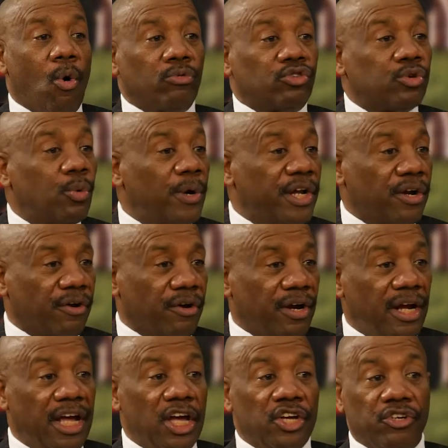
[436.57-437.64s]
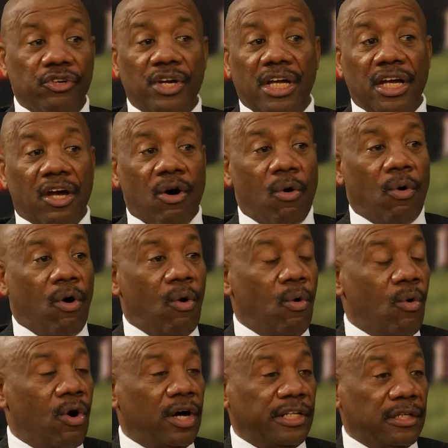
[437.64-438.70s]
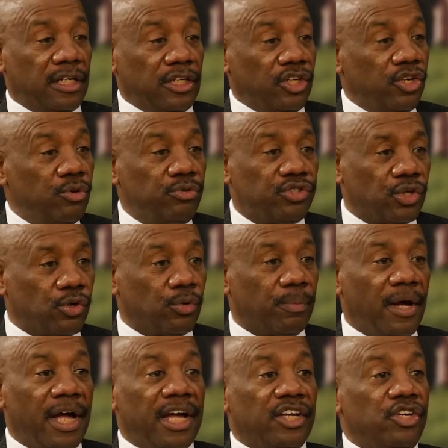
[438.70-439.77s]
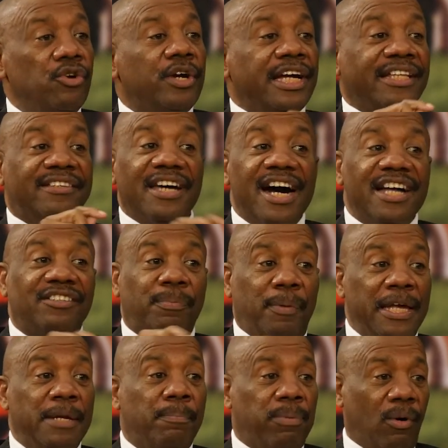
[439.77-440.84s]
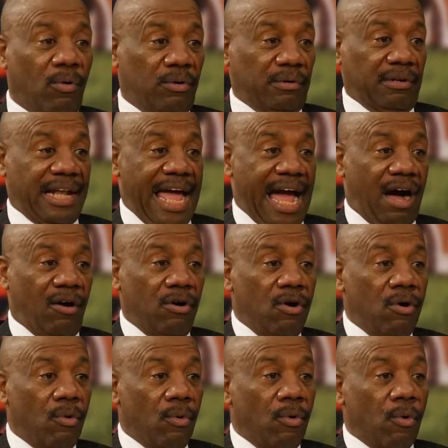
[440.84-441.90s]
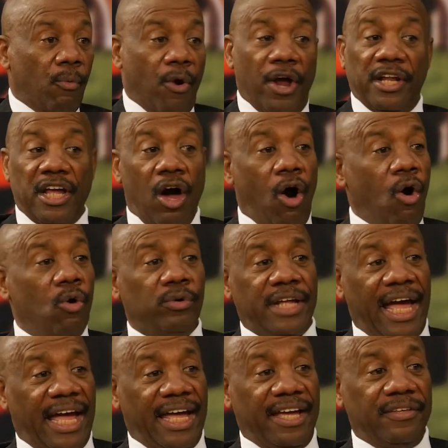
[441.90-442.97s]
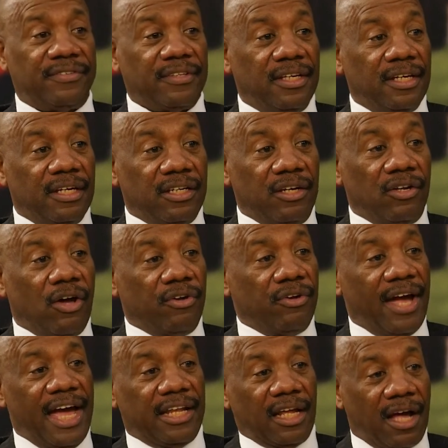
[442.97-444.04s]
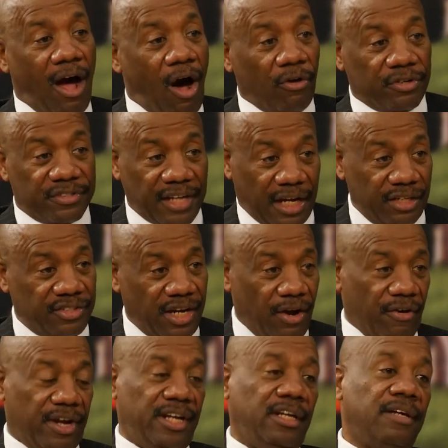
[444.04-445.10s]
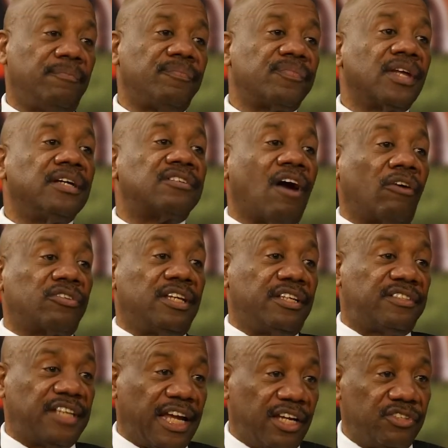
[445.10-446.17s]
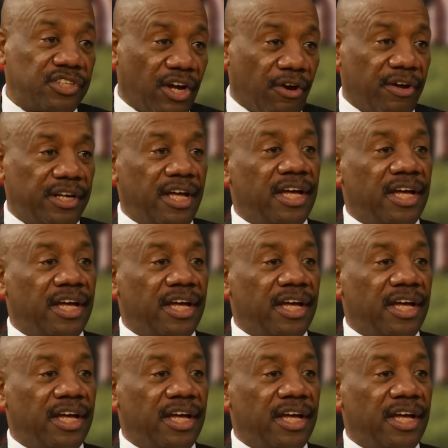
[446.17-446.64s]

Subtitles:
on Twitter. You can go on YouTube. You can touch people now. Where in the old days, you had to call the secretary, talk to the secretary